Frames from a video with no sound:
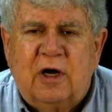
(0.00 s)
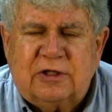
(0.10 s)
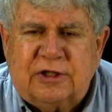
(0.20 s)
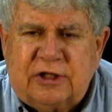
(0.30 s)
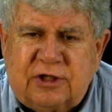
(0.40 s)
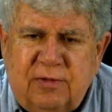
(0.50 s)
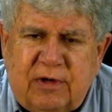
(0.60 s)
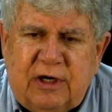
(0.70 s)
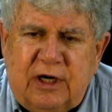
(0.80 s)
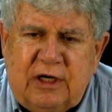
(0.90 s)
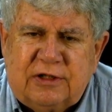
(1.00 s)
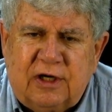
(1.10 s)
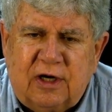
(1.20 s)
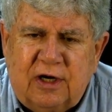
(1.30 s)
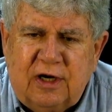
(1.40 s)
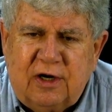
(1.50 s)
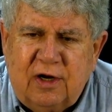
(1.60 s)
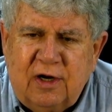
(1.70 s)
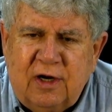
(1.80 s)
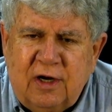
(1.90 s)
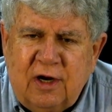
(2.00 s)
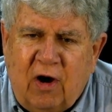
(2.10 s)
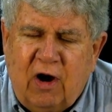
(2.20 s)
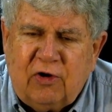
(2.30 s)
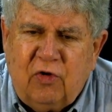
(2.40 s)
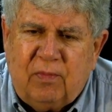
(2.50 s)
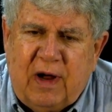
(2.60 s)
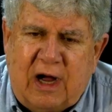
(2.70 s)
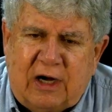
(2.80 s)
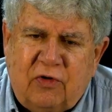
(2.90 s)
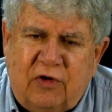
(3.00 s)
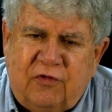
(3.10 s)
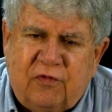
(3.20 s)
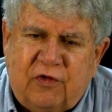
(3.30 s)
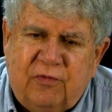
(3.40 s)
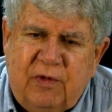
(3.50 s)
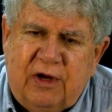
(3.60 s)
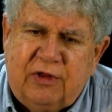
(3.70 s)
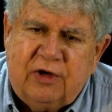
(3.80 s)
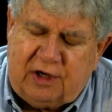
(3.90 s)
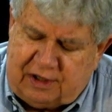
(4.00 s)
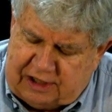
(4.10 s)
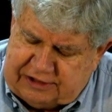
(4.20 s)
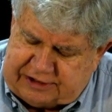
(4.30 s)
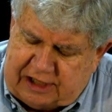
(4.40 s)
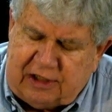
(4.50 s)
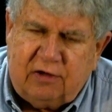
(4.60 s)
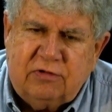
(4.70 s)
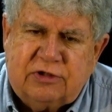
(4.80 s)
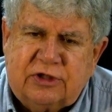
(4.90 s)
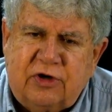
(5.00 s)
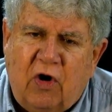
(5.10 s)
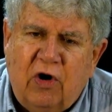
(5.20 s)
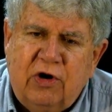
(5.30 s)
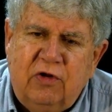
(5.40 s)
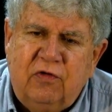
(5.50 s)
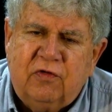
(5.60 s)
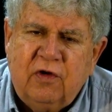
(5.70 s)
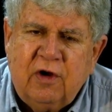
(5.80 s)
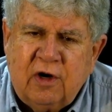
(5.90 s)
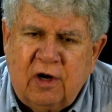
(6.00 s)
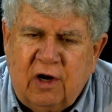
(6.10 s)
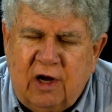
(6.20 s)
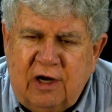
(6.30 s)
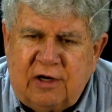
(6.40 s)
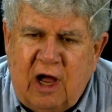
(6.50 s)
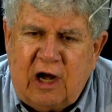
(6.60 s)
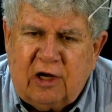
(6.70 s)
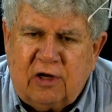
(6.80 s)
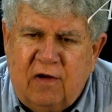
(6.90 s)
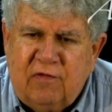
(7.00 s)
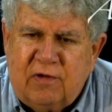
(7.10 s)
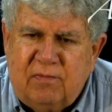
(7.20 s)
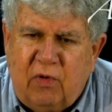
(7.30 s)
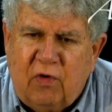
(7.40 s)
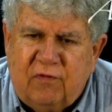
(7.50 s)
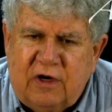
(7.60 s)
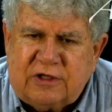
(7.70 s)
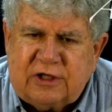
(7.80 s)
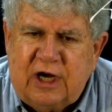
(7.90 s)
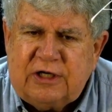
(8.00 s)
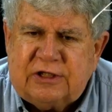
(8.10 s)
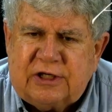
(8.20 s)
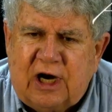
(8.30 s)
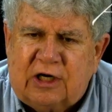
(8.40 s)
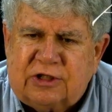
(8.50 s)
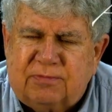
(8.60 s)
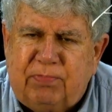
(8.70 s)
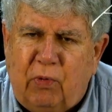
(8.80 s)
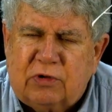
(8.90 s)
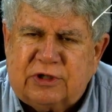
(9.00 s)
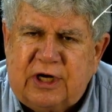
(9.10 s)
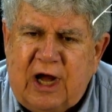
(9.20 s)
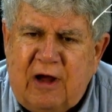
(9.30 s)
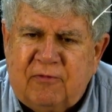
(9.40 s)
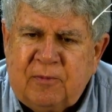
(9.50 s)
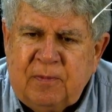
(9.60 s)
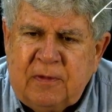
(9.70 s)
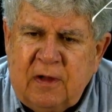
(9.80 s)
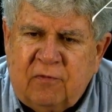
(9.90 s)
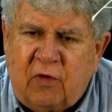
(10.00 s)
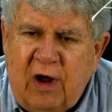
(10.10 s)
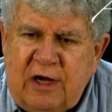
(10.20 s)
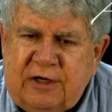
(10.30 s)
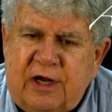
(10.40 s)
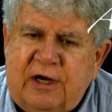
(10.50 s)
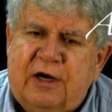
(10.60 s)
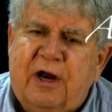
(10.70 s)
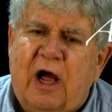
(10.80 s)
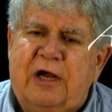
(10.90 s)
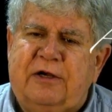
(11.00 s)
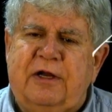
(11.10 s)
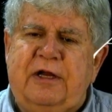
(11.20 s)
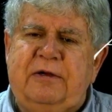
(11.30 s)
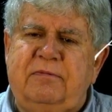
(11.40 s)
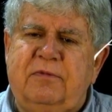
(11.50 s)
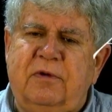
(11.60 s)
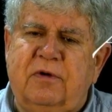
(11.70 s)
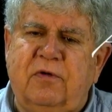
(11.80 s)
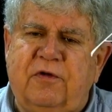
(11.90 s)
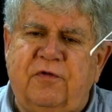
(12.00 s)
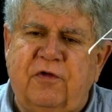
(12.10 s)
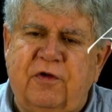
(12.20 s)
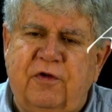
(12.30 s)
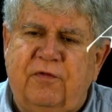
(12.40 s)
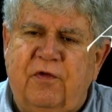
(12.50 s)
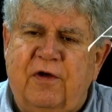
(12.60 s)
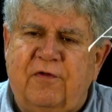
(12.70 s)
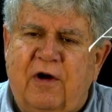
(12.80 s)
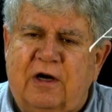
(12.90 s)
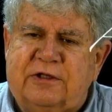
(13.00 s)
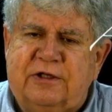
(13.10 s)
system begins. In an article by Christopher Smith in today's Andalusia Star News entitled Covenant Board of Education's Hire Support Staff for 18 and 19. Christopher's a good friend of ours who